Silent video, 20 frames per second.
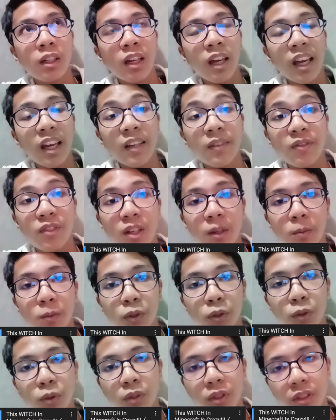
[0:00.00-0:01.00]
AVM
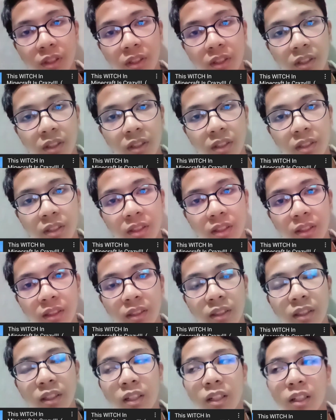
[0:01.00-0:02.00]
Shorts,
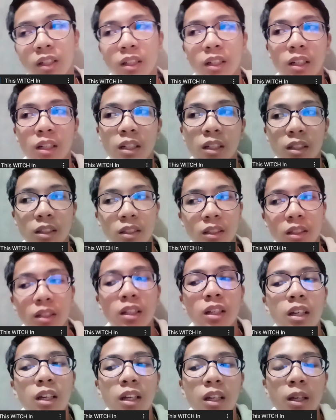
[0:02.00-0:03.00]

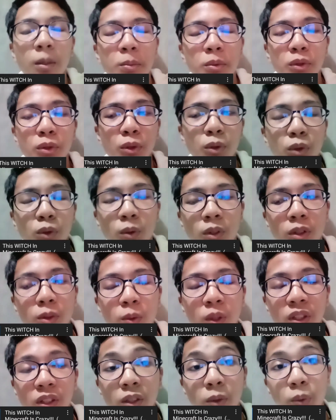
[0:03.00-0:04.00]
episode
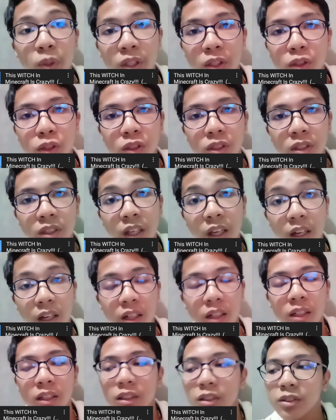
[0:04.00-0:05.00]
21, The Witch, yeah.
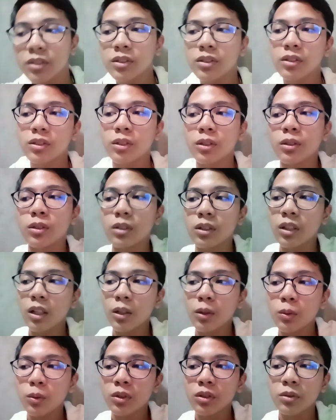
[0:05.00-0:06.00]
So
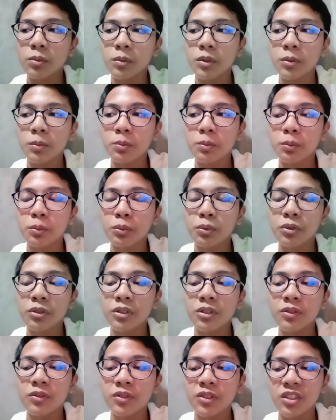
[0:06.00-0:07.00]
that was my
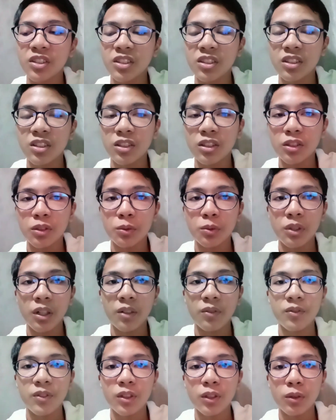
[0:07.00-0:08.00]
previous DG React
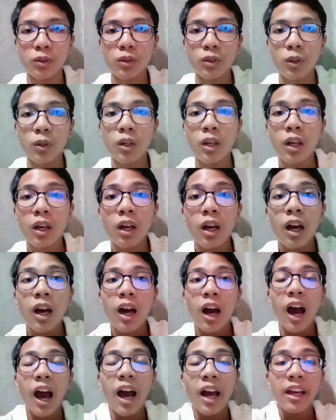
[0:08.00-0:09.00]
video. So
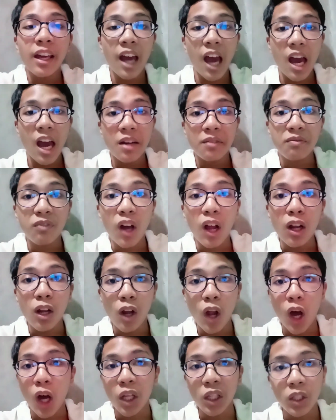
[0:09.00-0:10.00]
I have a
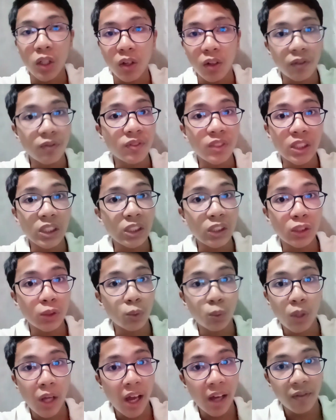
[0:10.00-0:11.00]
lot of DJ
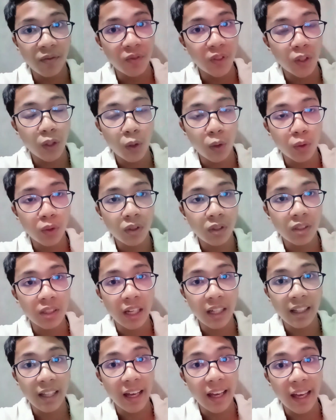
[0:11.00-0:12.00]
Rap videos
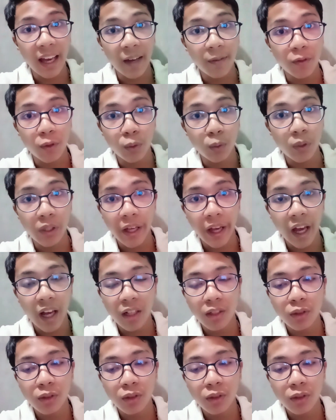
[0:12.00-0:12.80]
that I have to react.